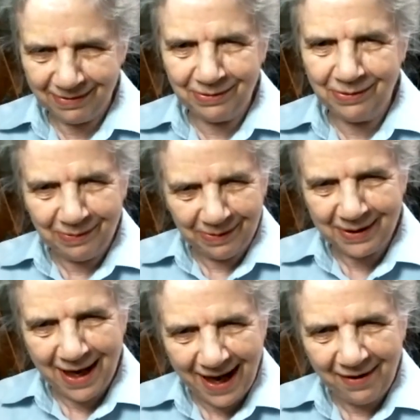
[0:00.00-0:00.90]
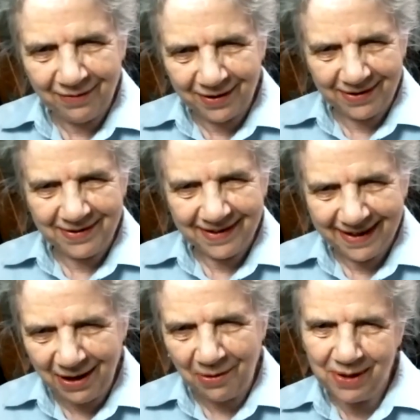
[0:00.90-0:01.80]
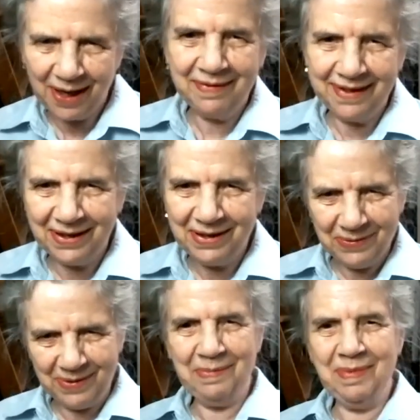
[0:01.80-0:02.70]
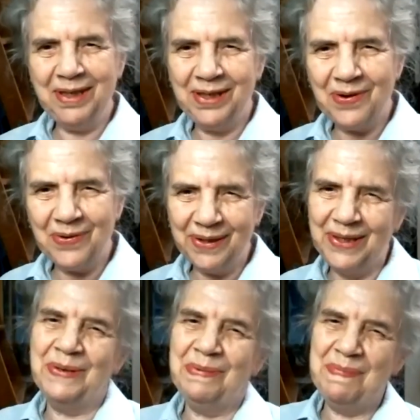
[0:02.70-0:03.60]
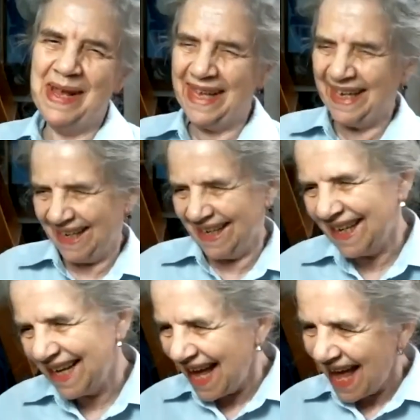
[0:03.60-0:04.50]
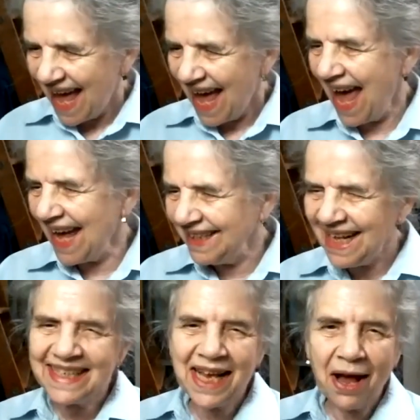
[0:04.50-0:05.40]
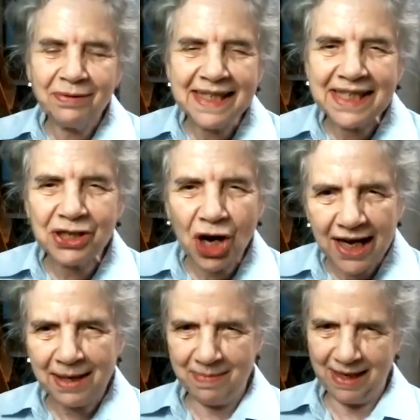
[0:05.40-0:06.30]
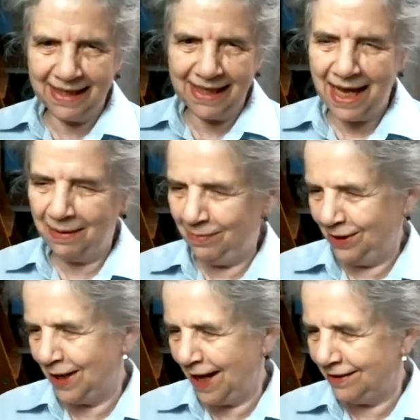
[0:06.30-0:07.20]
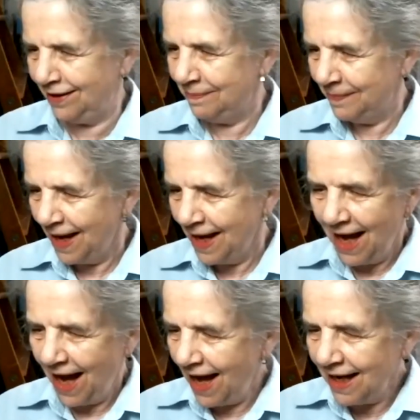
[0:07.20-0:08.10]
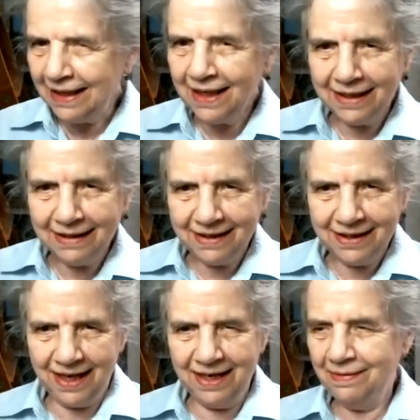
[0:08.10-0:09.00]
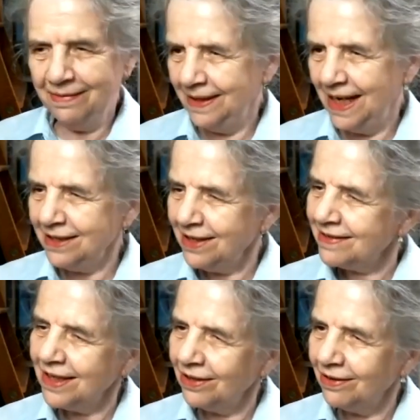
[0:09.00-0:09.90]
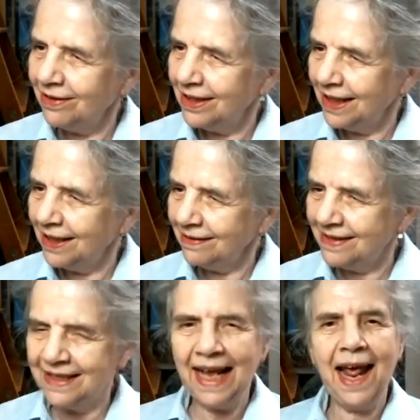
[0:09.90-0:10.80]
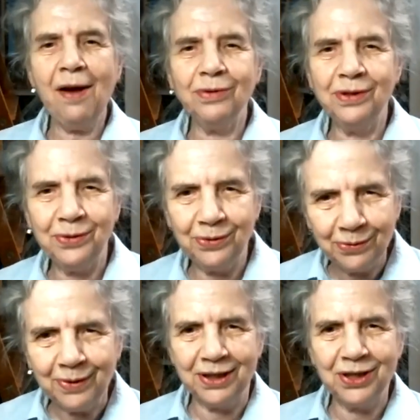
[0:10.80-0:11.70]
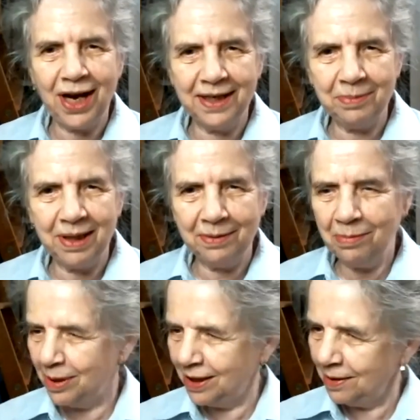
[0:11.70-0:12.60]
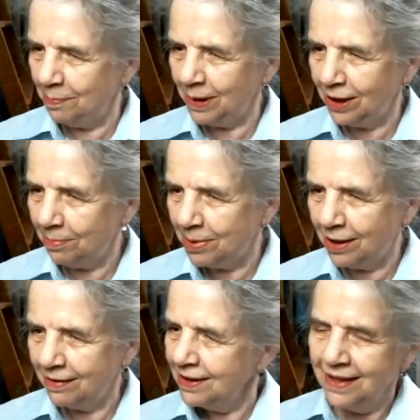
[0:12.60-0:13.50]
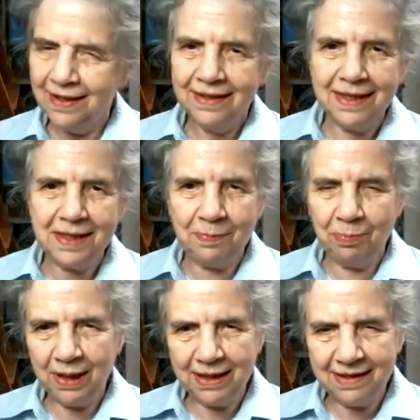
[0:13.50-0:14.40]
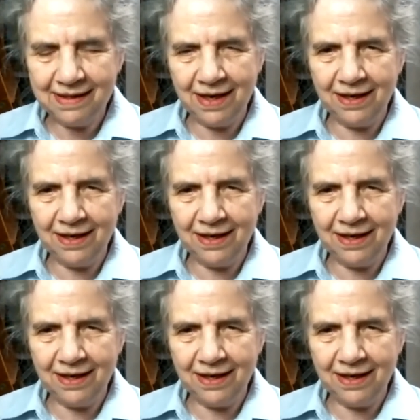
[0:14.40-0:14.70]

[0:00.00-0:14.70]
do whatever the new image is going to be. And that's how this Chinaman came together. I didn't necessarily set out to do a Chinaman, but I picked up this piece